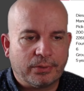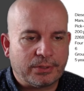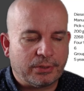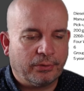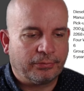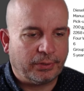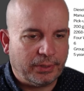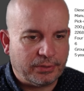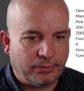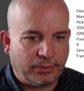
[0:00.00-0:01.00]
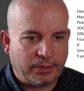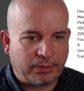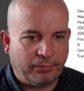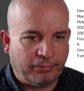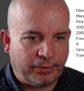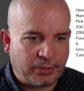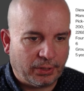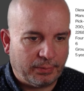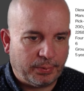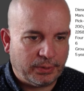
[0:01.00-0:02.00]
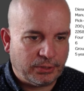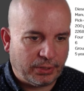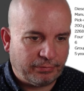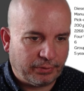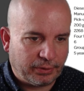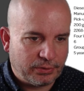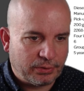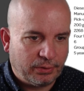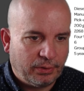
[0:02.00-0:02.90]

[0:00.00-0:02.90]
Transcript: as it often is on these official MPG figures.